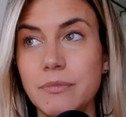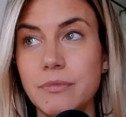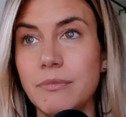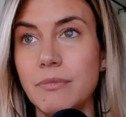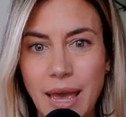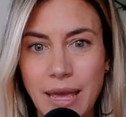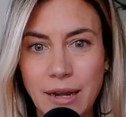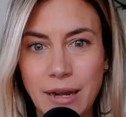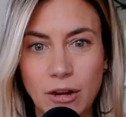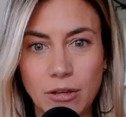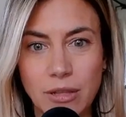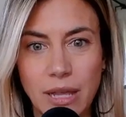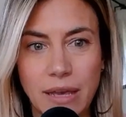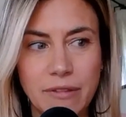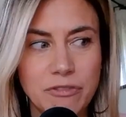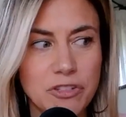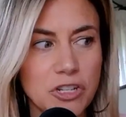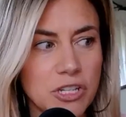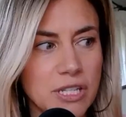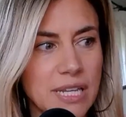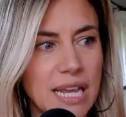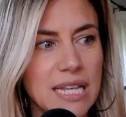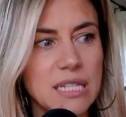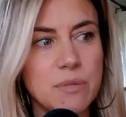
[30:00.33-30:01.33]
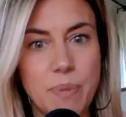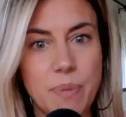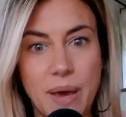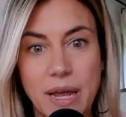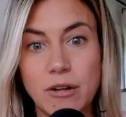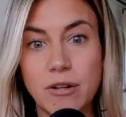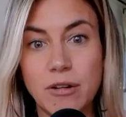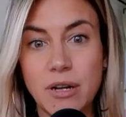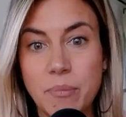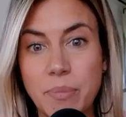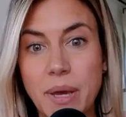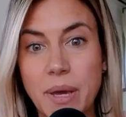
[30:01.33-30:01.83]
and our life just gets
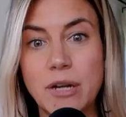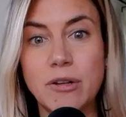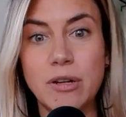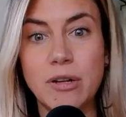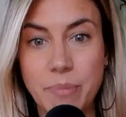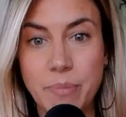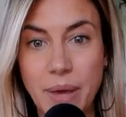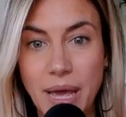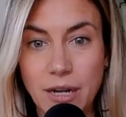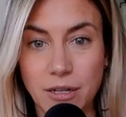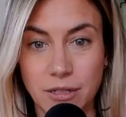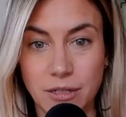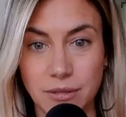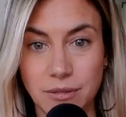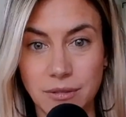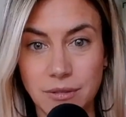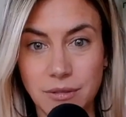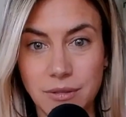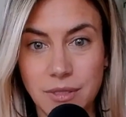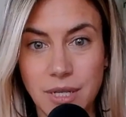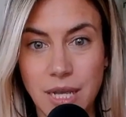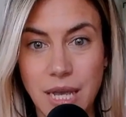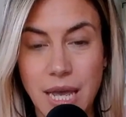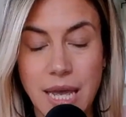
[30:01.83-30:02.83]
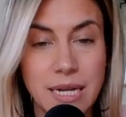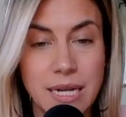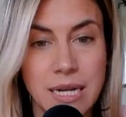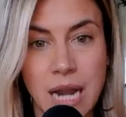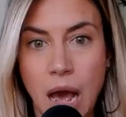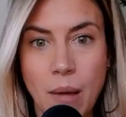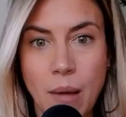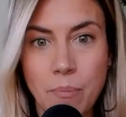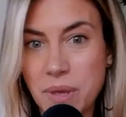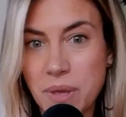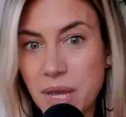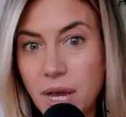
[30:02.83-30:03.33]
better and better and better.
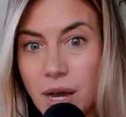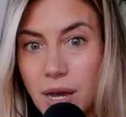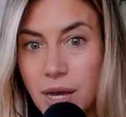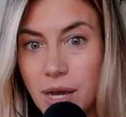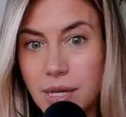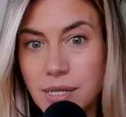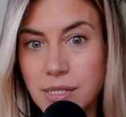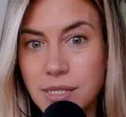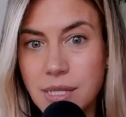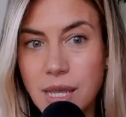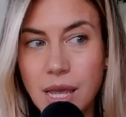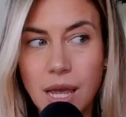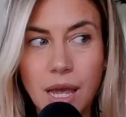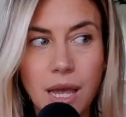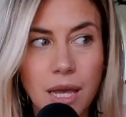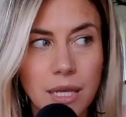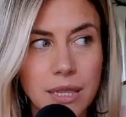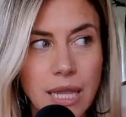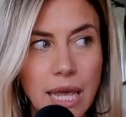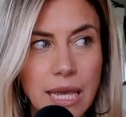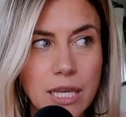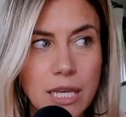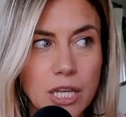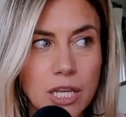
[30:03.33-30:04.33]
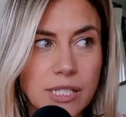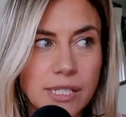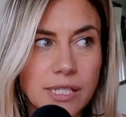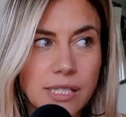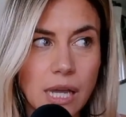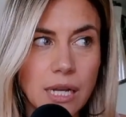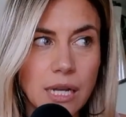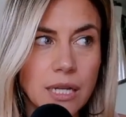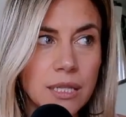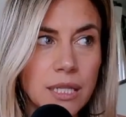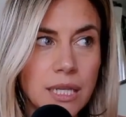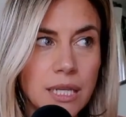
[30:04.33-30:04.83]
Not because like
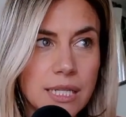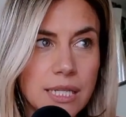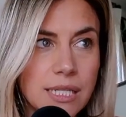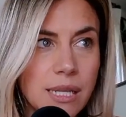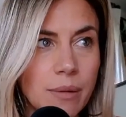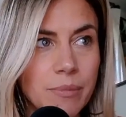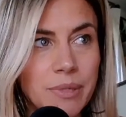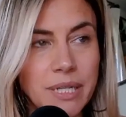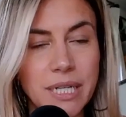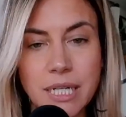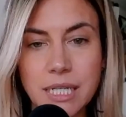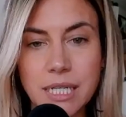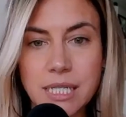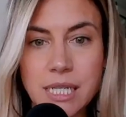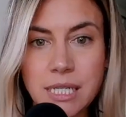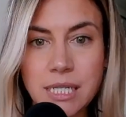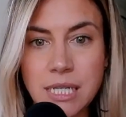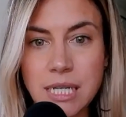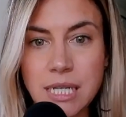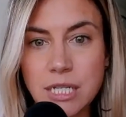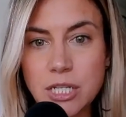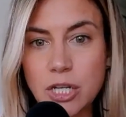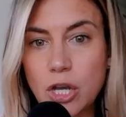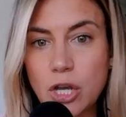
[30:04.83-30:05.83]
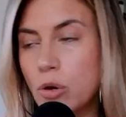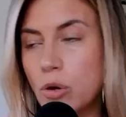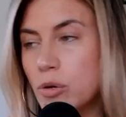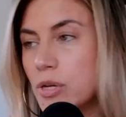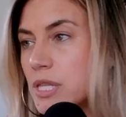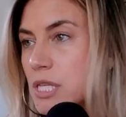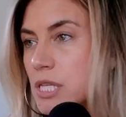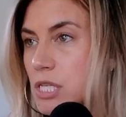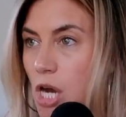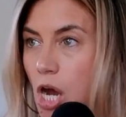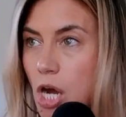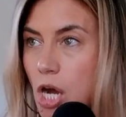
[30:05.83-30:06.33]
suddenly somebody doesn't need to go to
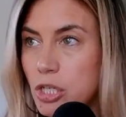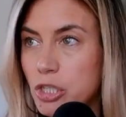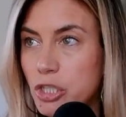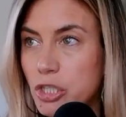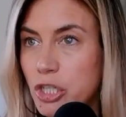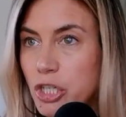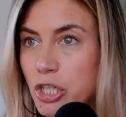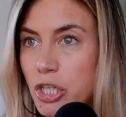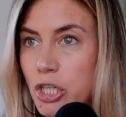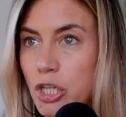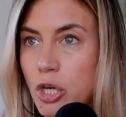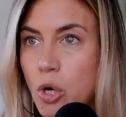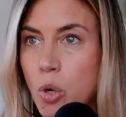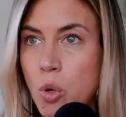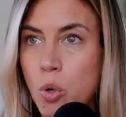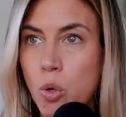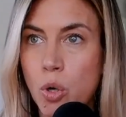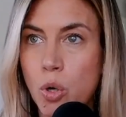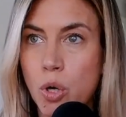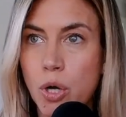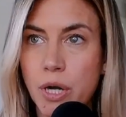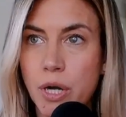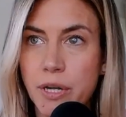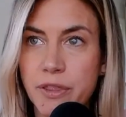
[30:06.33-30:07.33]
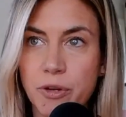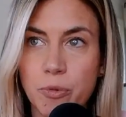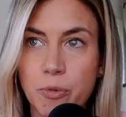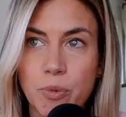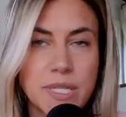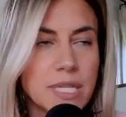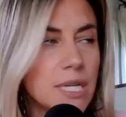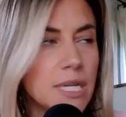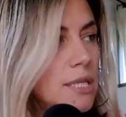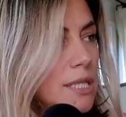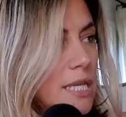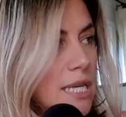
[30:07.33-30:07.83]
the doctor or there
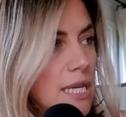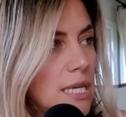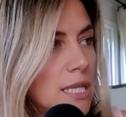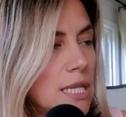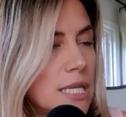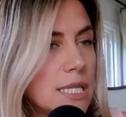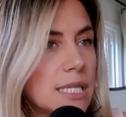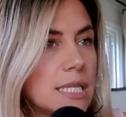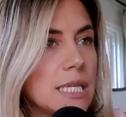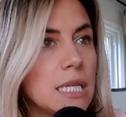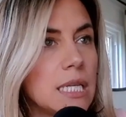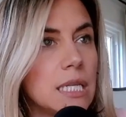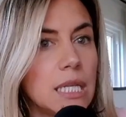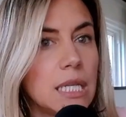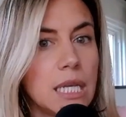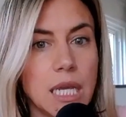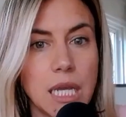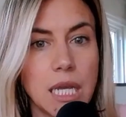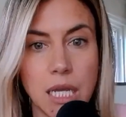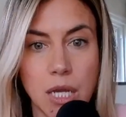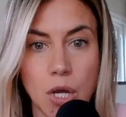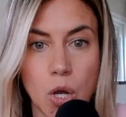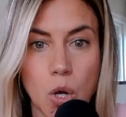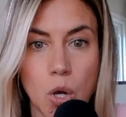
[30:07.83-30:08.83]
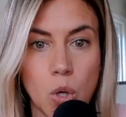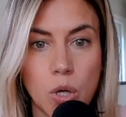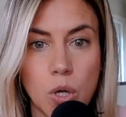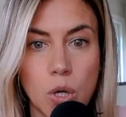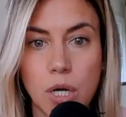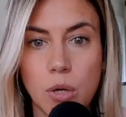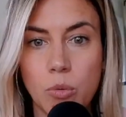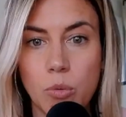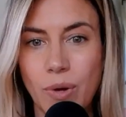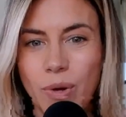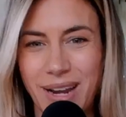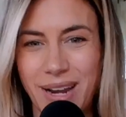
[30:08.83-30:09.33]
wasn't a leak in the ceiling
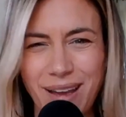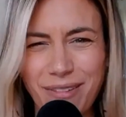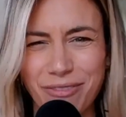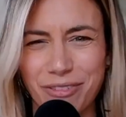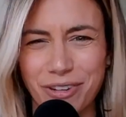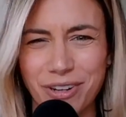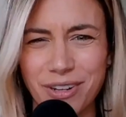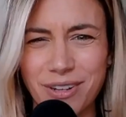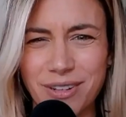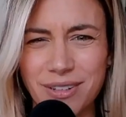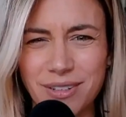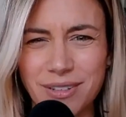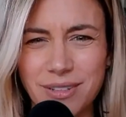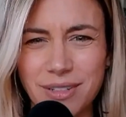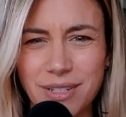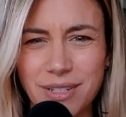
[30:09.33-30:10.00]
or whatever.